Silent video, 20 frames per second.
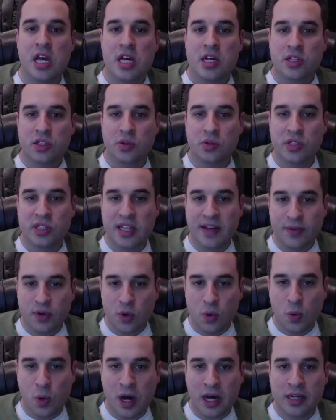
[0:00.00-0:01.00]
So
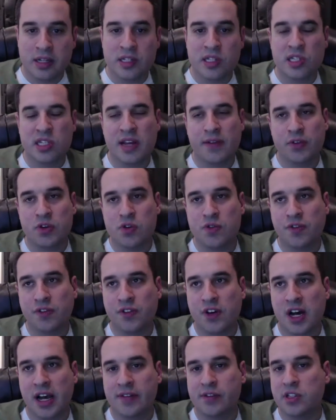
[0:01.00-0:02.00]
701,
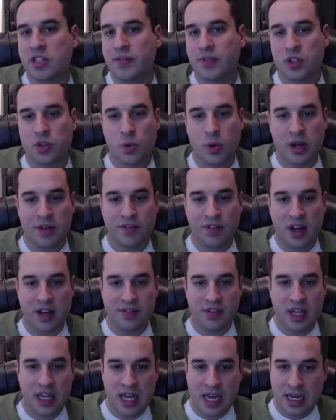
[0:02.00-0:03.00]
705, 725
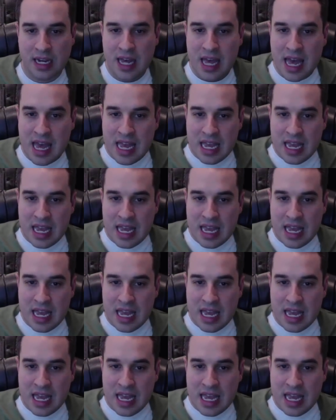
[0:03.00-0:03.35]
King.